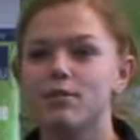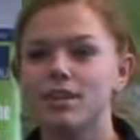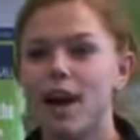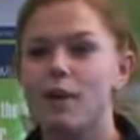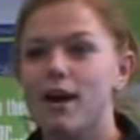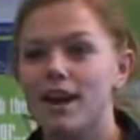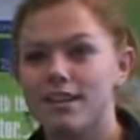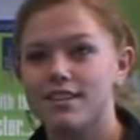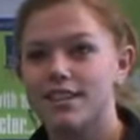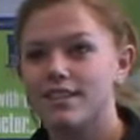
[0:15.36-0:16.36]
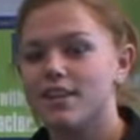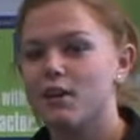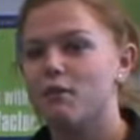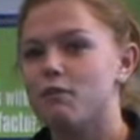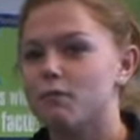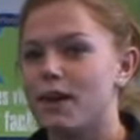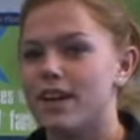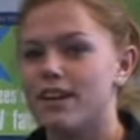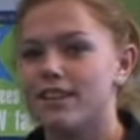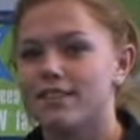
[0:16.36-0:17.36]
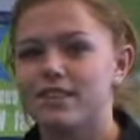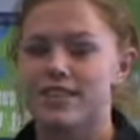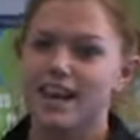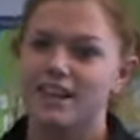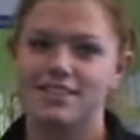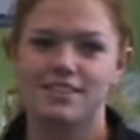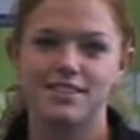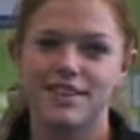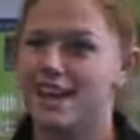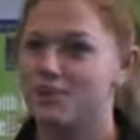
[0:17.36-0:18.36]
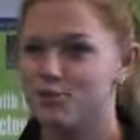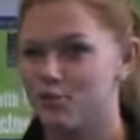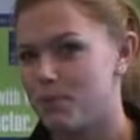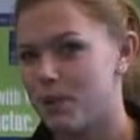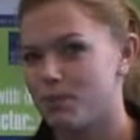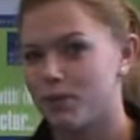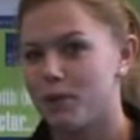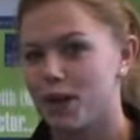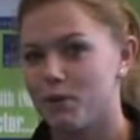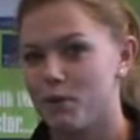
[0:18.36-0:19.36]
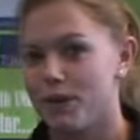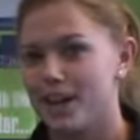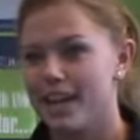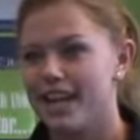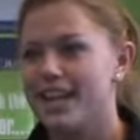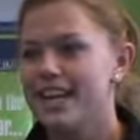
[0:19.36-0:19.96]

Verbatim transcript: was how am I going to stand out from like the next 800 people who were going to apply.